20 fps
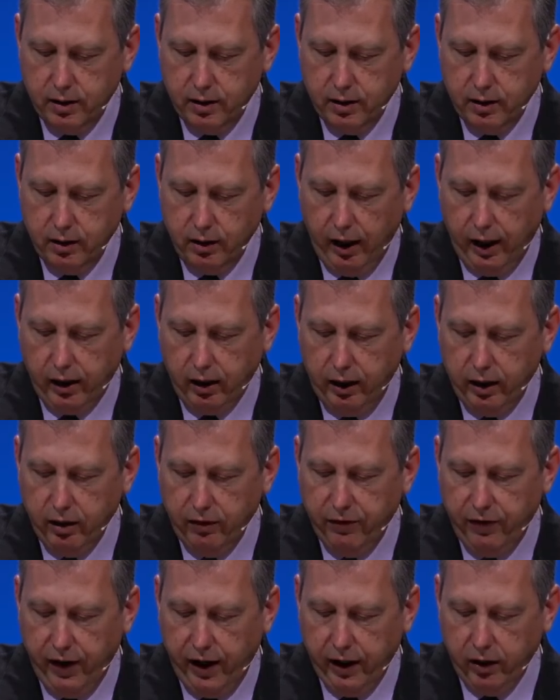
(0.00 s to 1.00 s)
Likely the
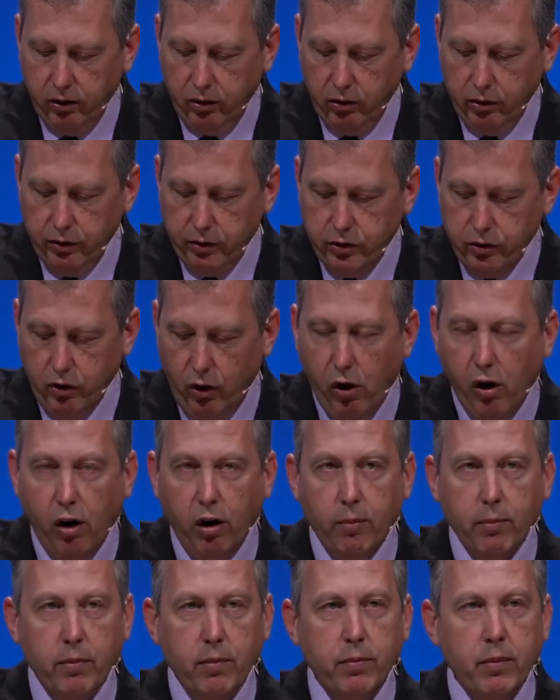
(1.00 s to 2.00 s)
final
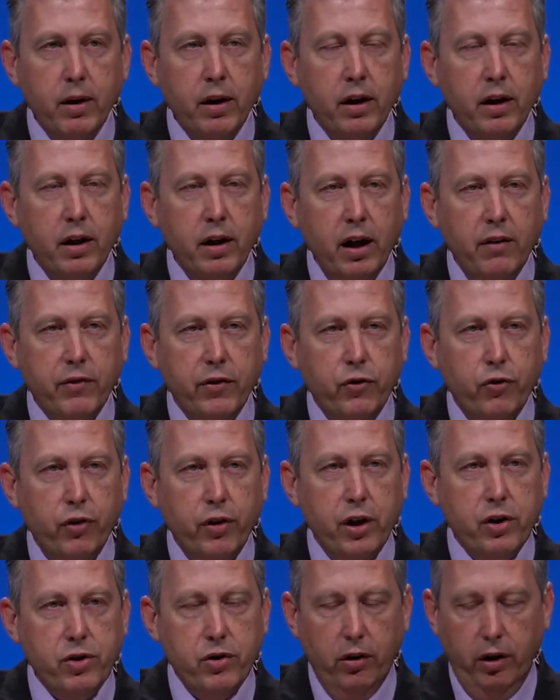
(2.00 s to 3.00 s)
psalm of the
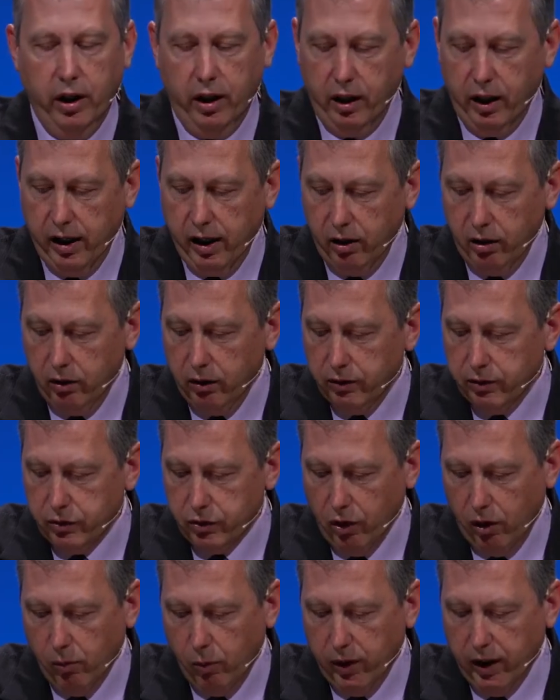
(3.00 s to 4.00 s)
traditional Hallel,
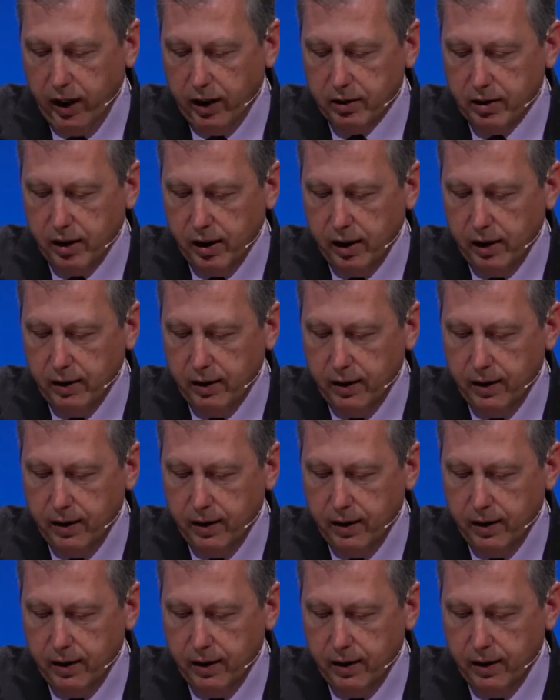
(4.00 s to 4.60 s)
Psalm 118.